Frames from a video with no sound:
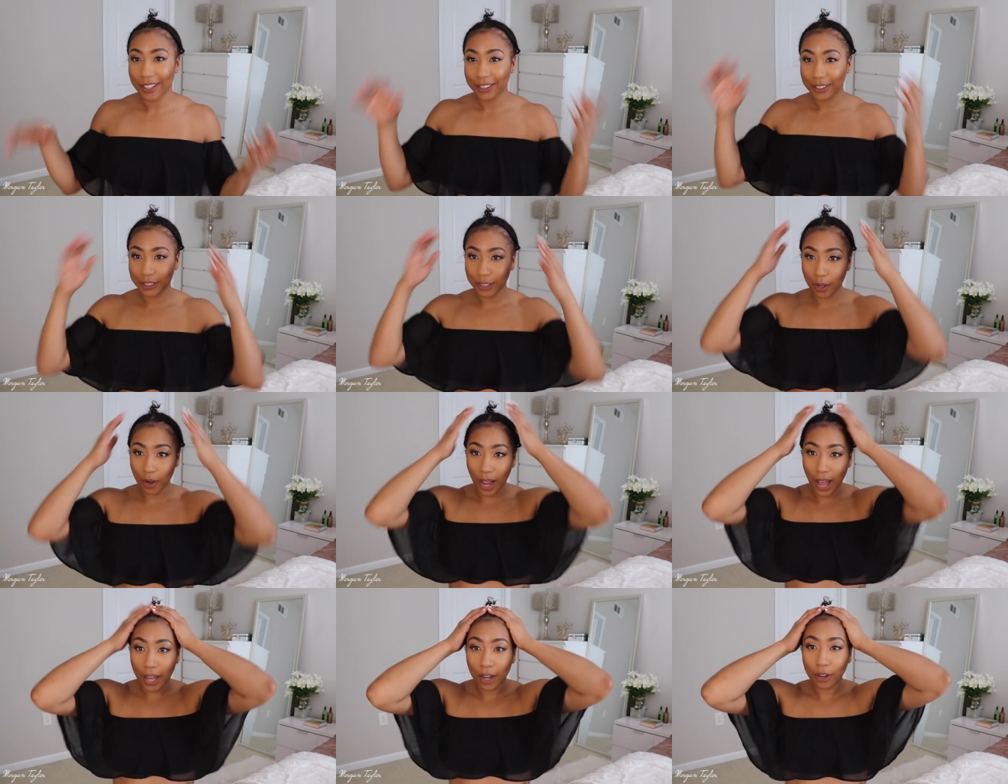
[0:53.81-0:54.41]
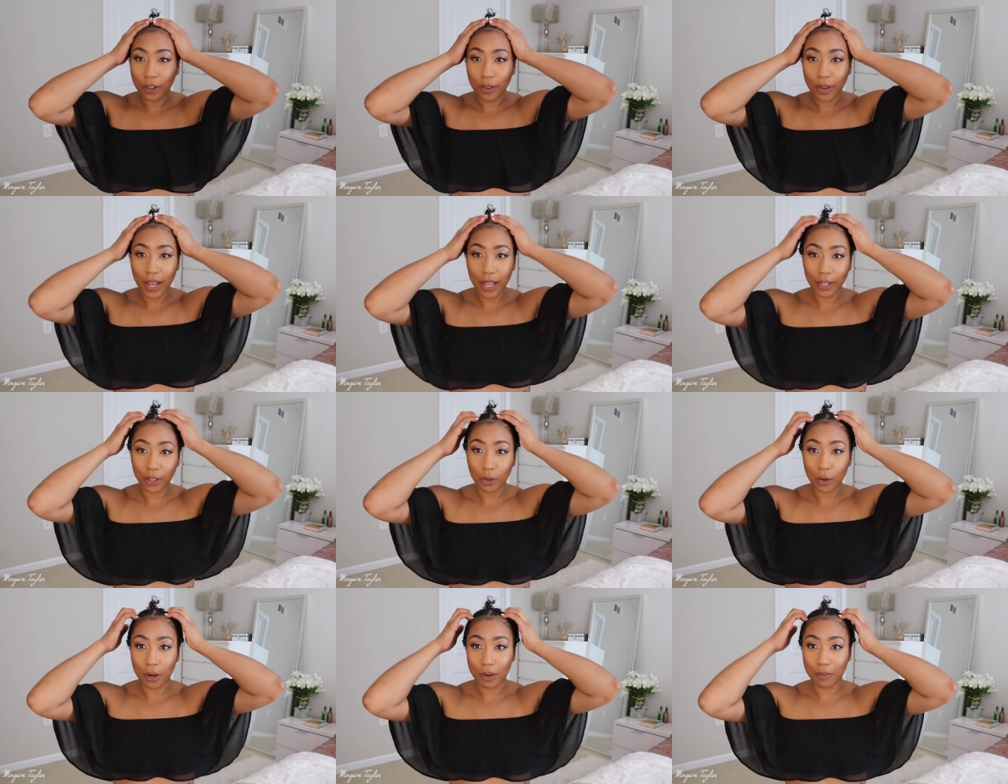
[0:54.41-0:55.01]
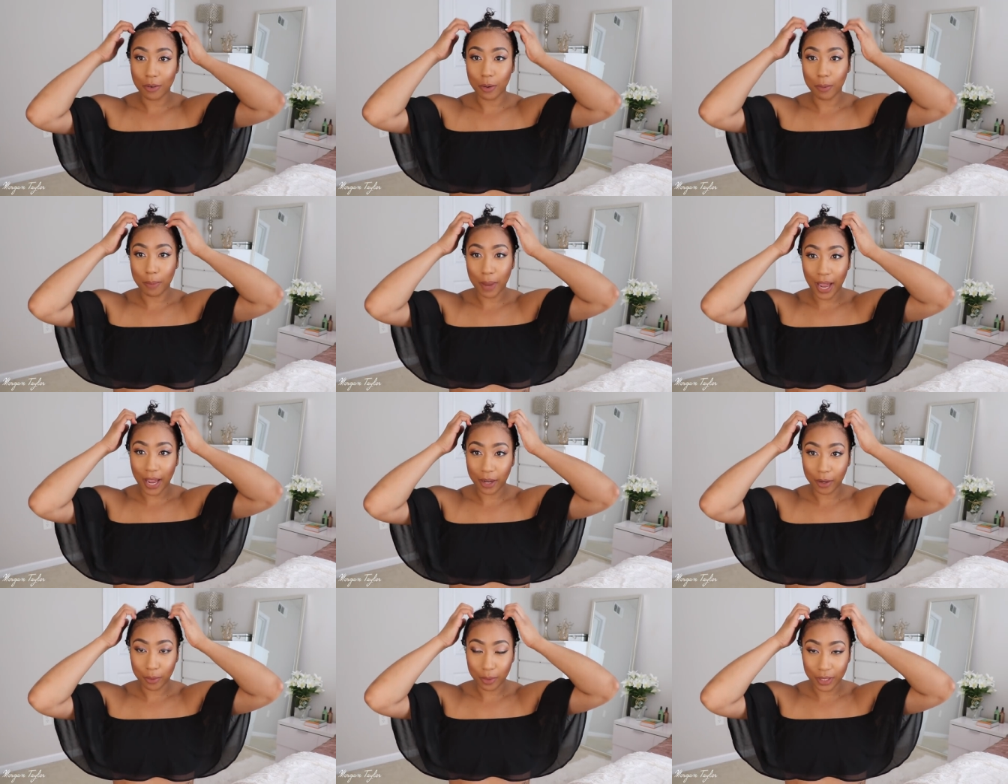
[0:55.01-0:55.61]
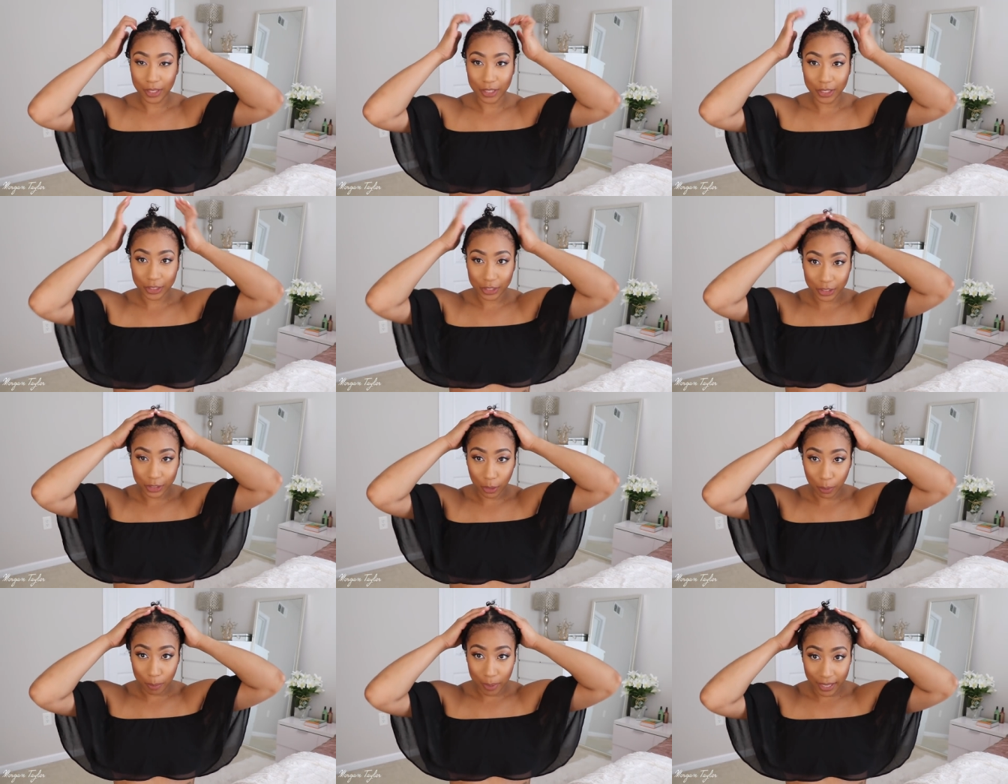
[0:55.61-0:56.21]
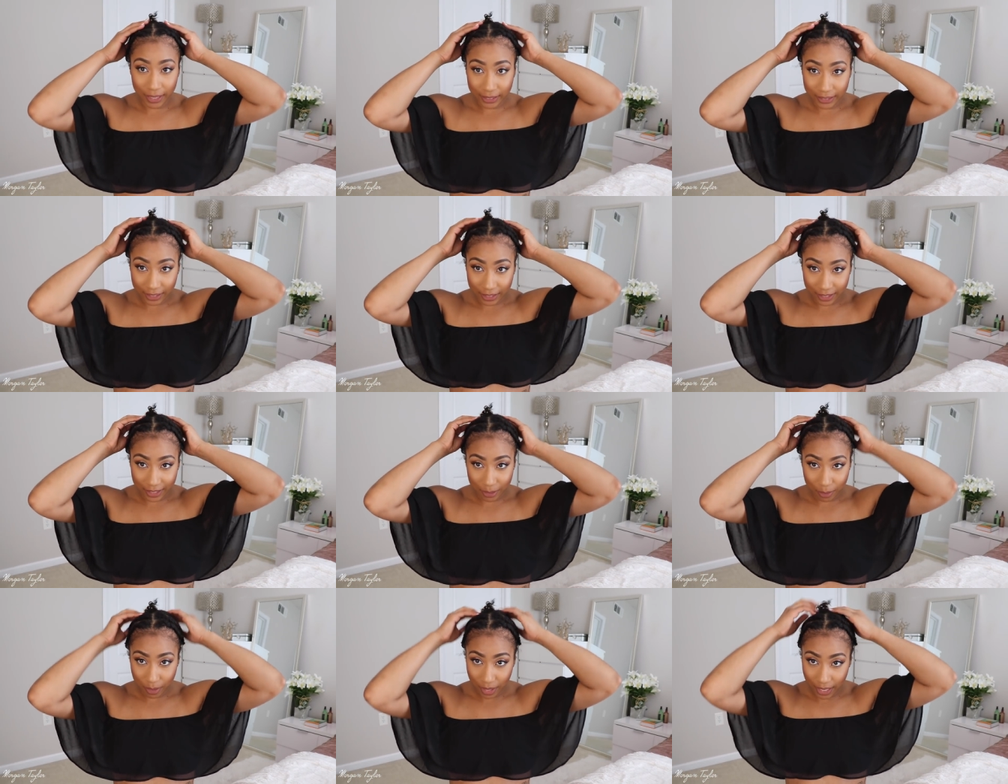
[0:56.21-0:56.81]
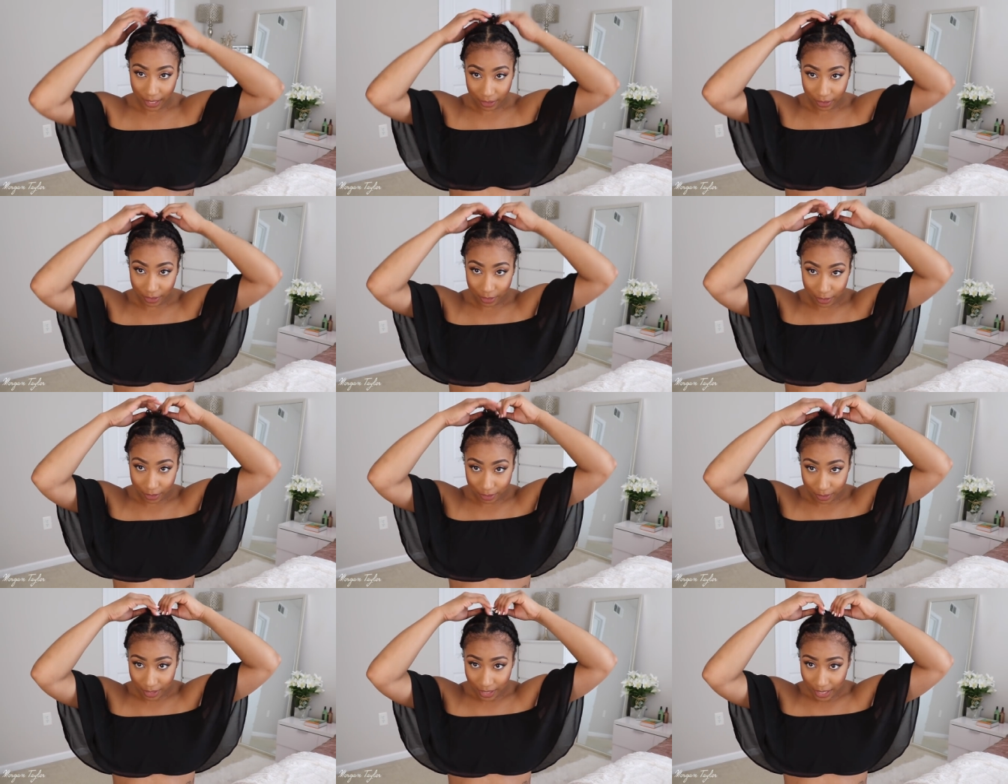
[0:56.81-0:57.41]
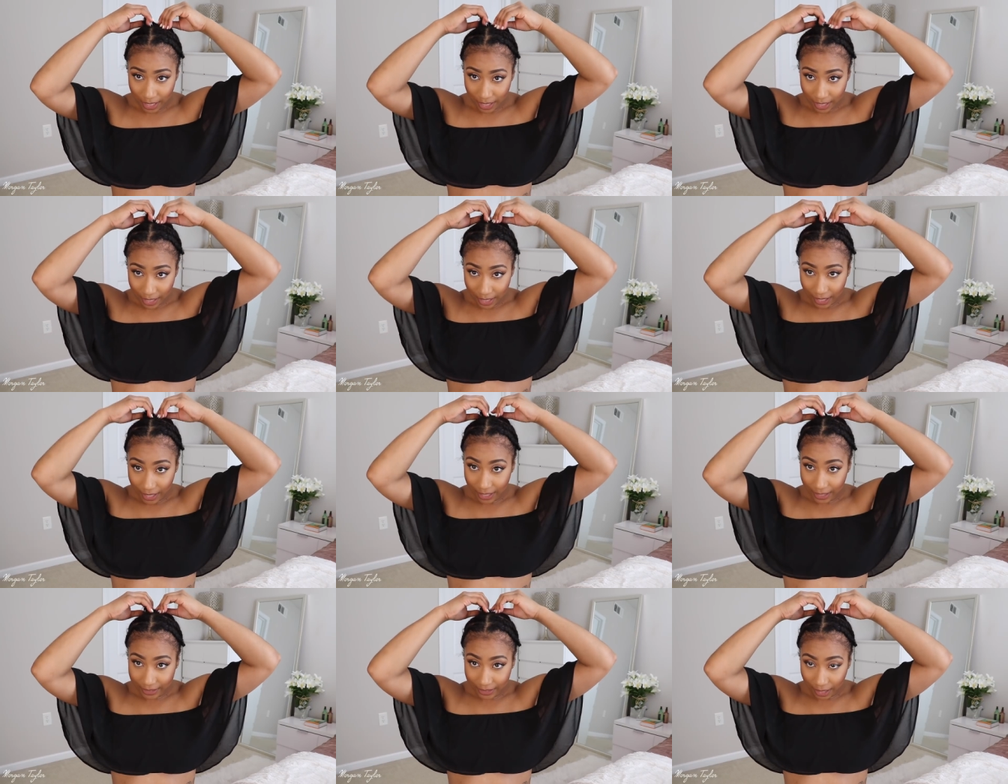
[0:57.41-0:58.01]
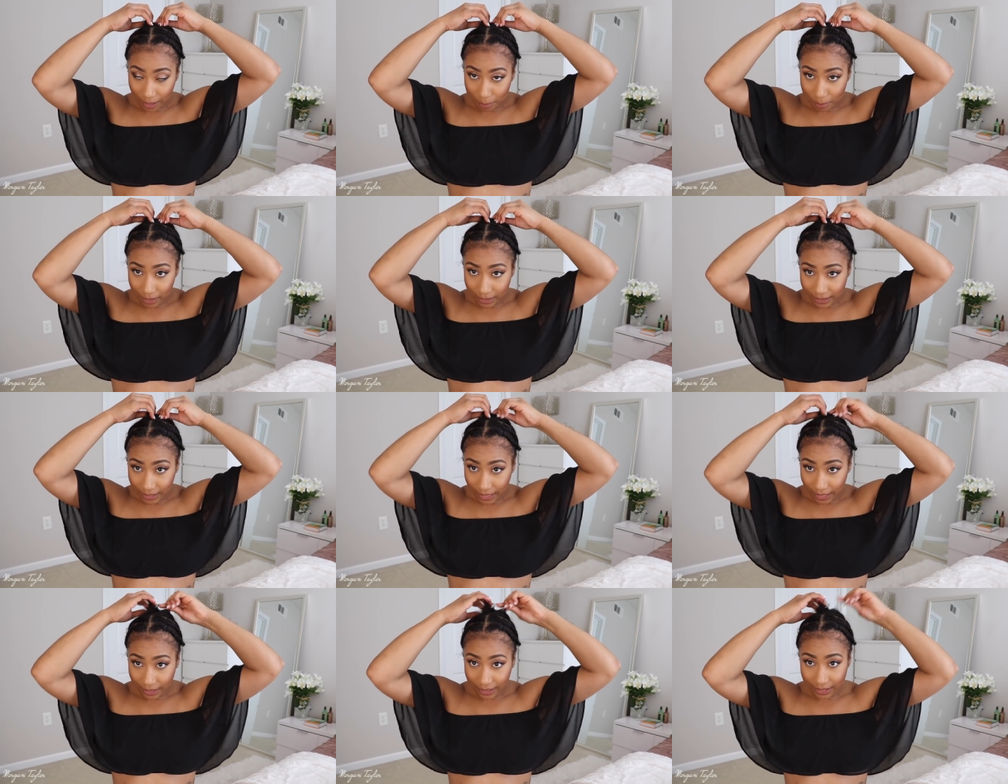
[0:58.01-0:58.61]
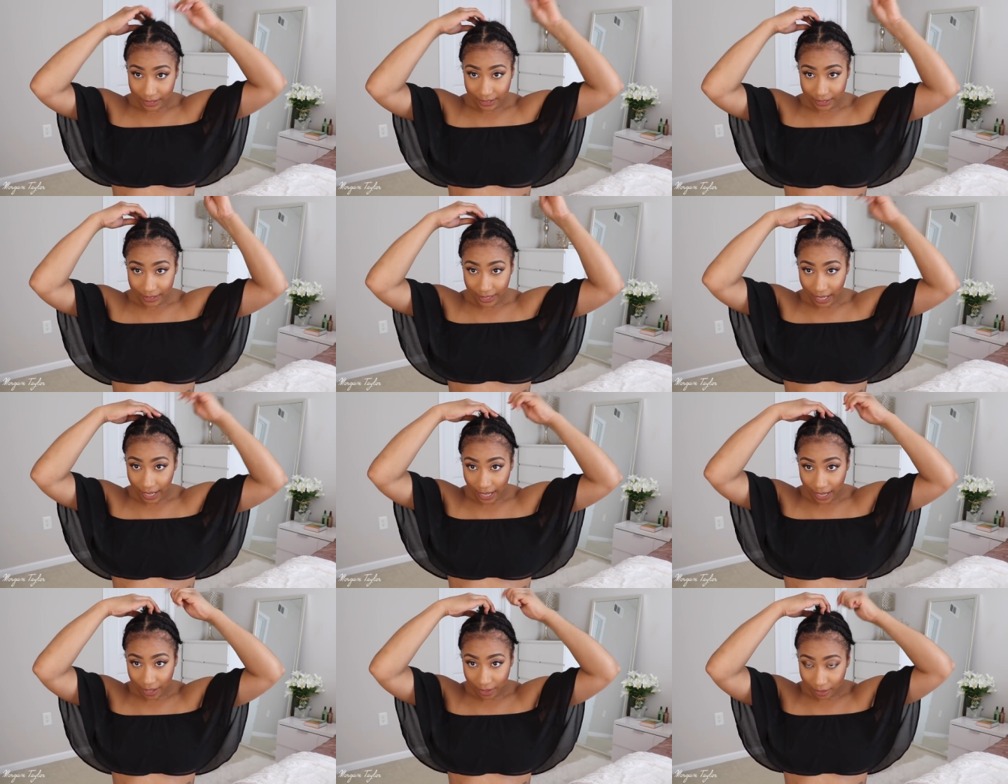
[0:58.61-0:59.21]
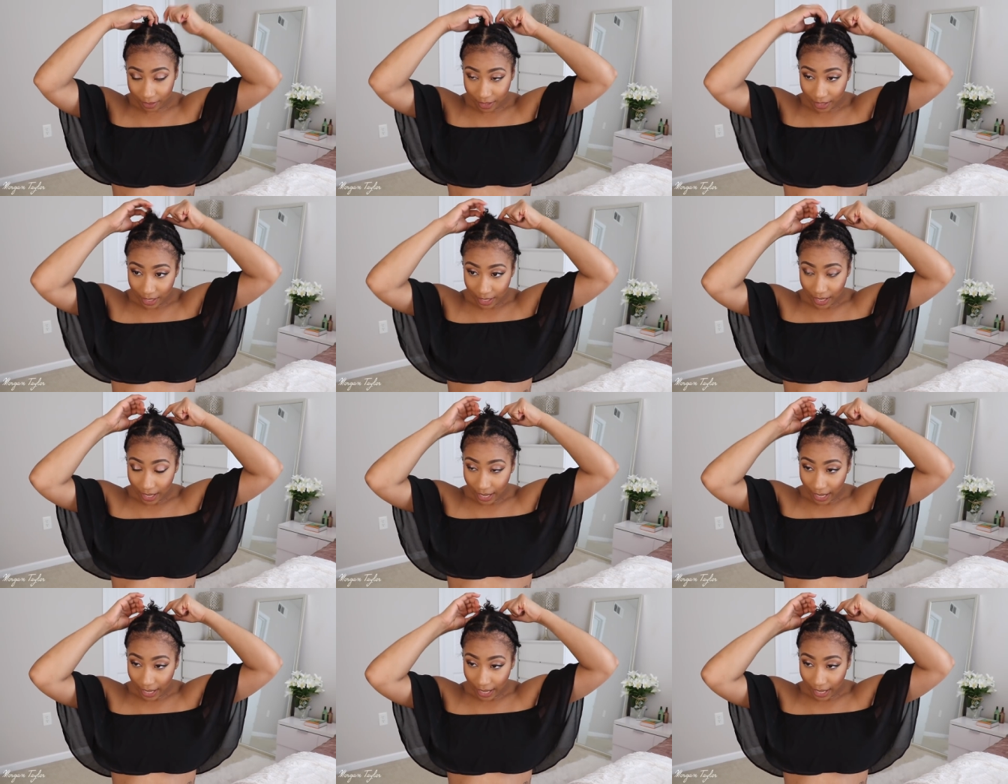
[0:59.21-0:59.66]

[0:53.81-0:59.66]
So I don't know how to corn roll backwards. So basically what I do is I'm gonna take this down.